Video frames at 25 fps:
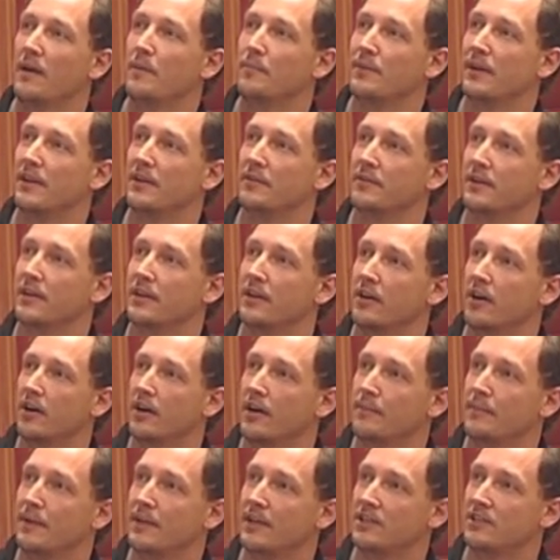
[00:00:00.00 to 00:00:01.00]
But anyway,
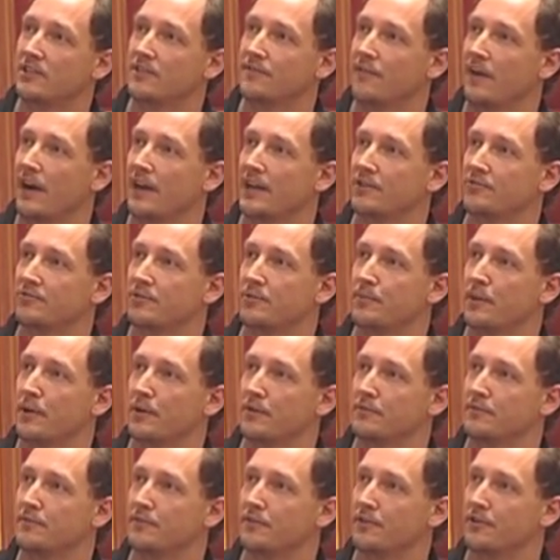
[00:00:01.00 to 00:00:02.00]
I managed to find a
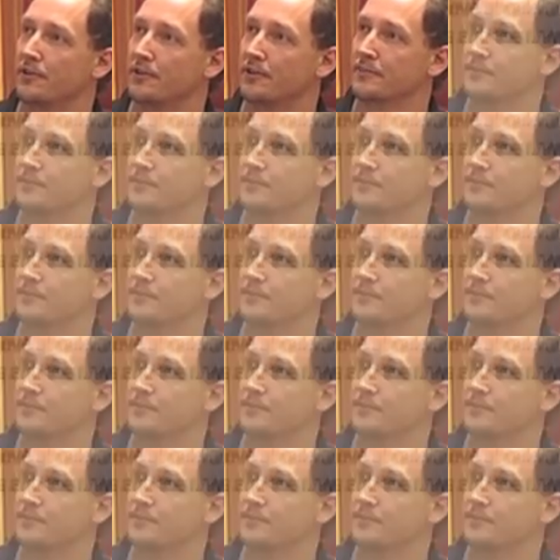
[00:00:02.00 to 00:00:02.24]
rebuttal for